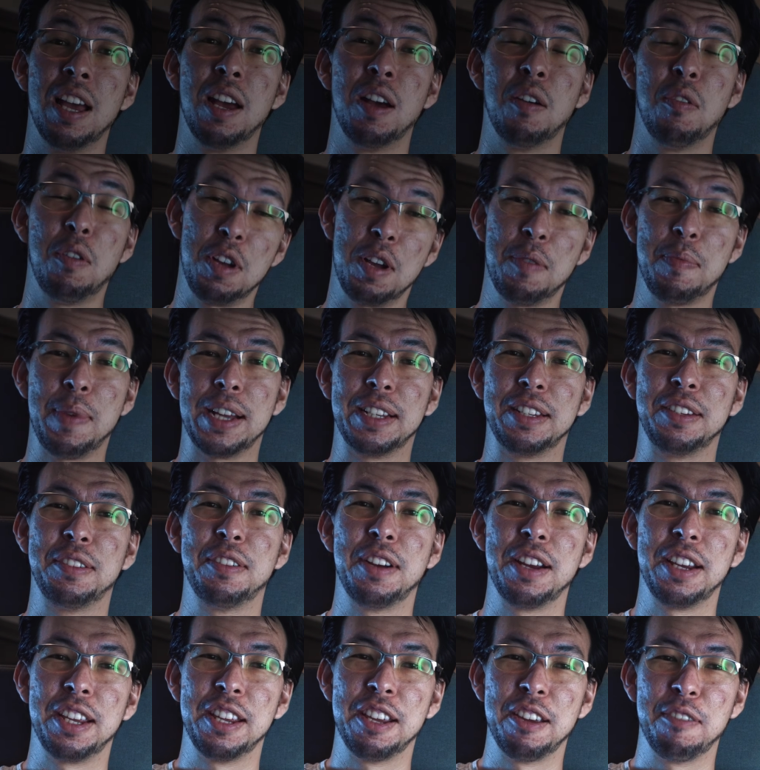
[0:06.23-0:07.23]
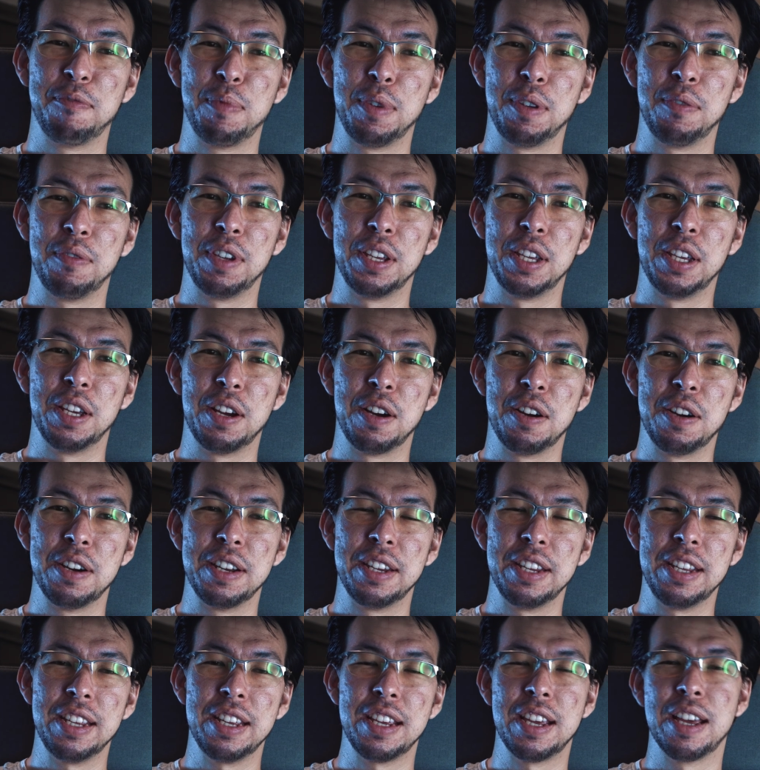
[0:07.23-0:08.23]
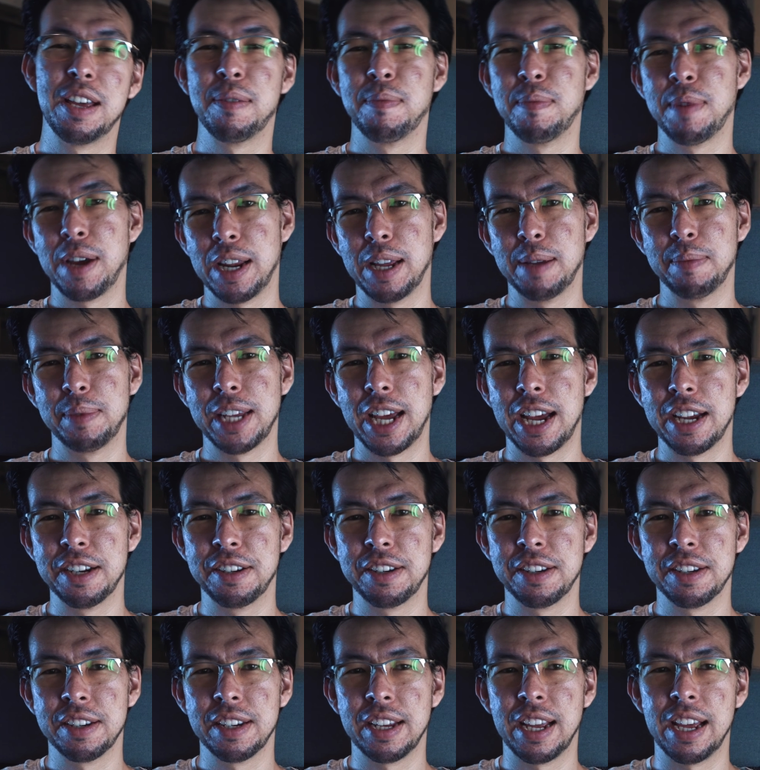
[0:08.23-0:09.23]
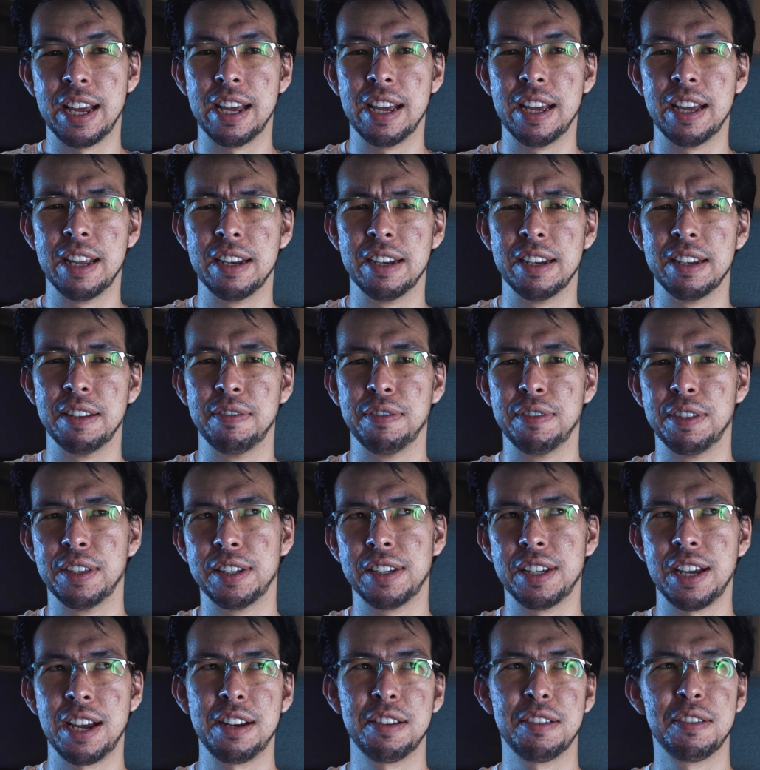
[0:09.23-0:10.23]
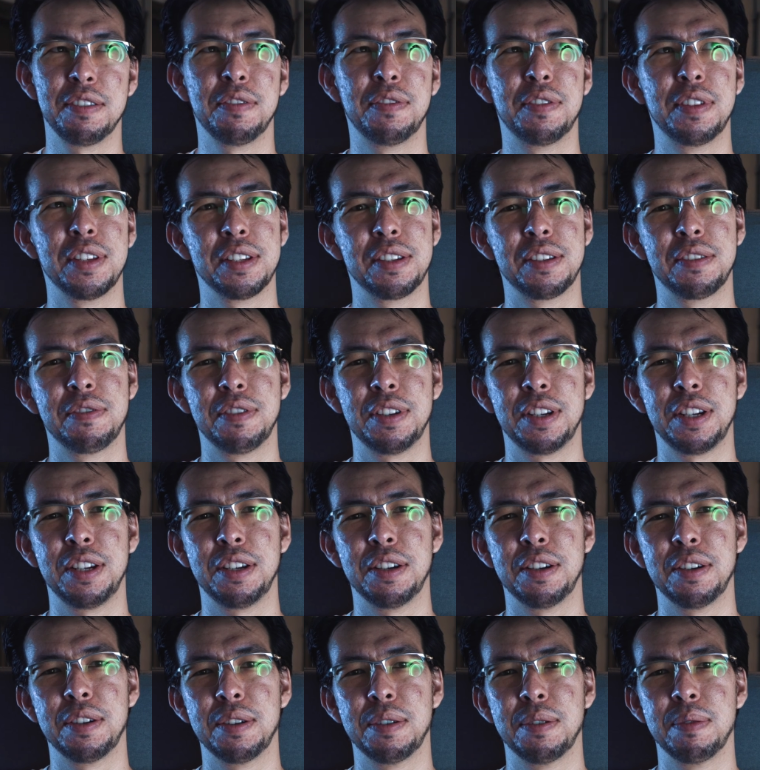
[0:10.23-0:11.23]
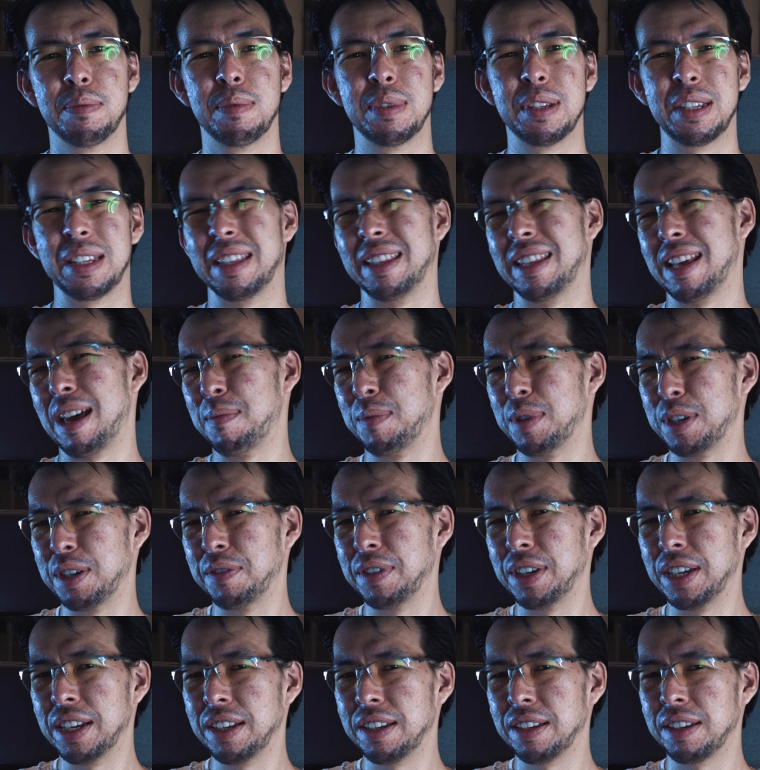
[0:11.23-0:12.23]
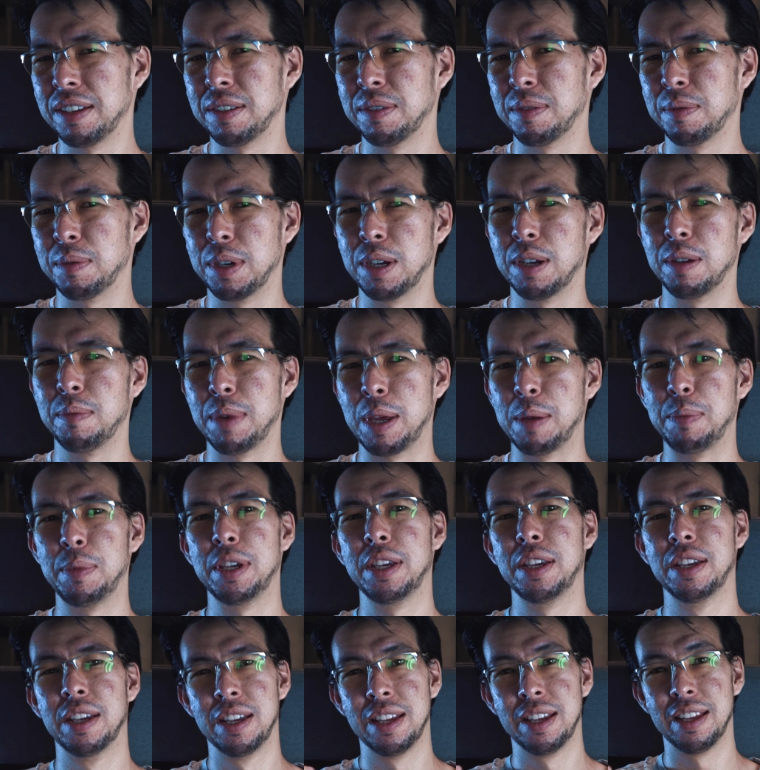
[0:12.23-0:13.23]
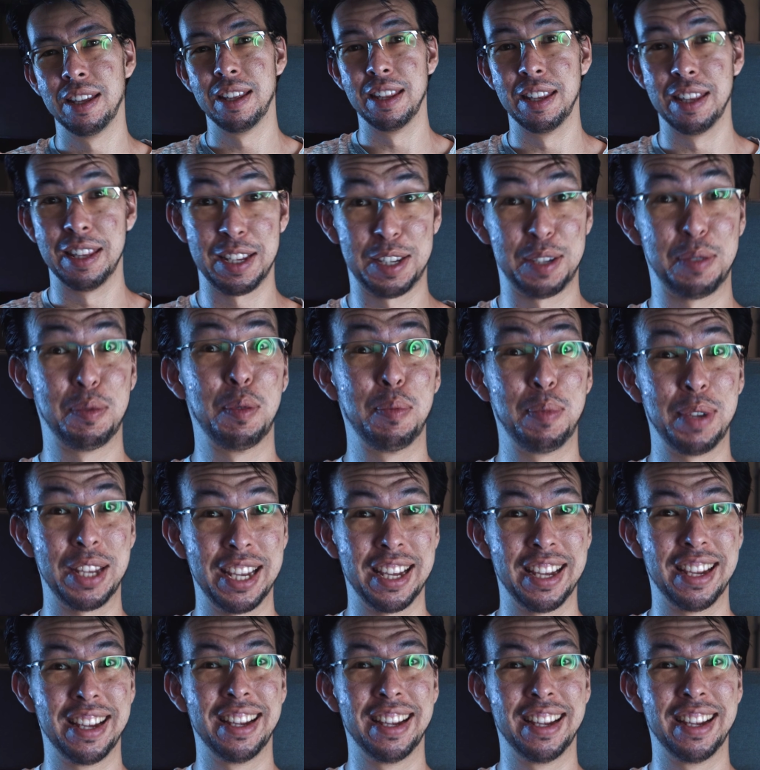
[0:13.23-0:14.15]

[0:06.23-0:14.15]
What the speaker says: Welcome back to Striking FPV R&D. My name's Ashton, and if the title of this video isn't that much of a hint, well, maybe this will be.